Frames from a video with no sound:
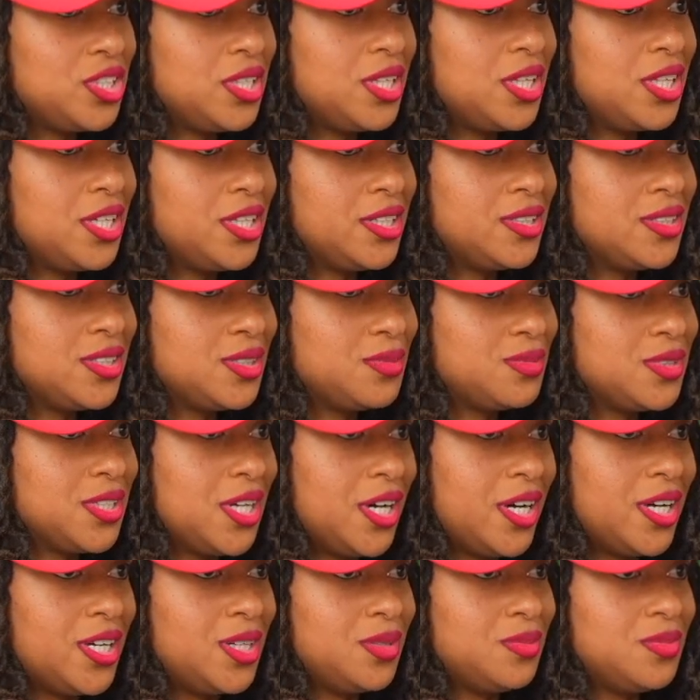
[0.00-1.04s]
in there
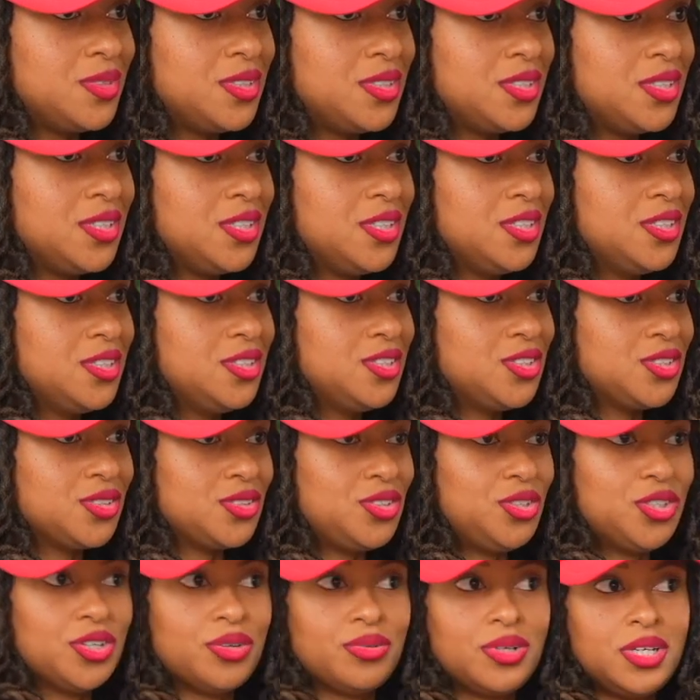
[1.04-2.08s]
sometimes. So
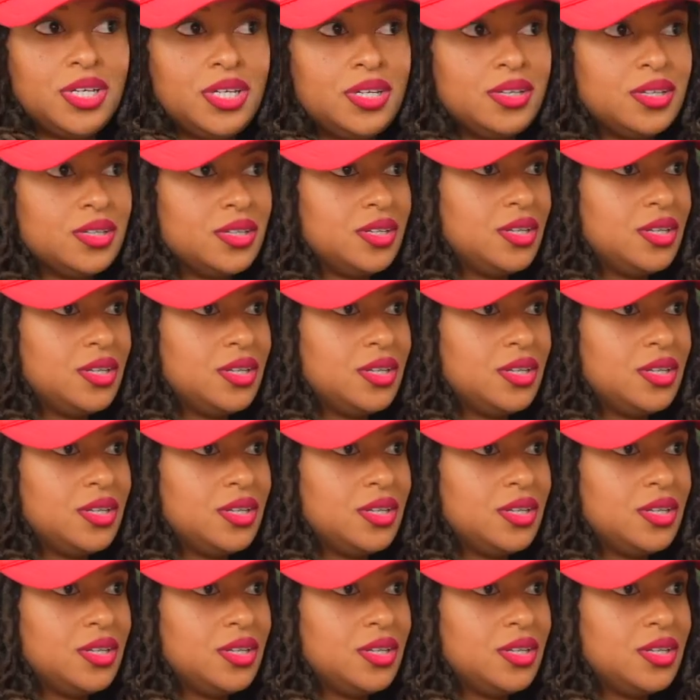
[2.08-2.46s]
you don't eat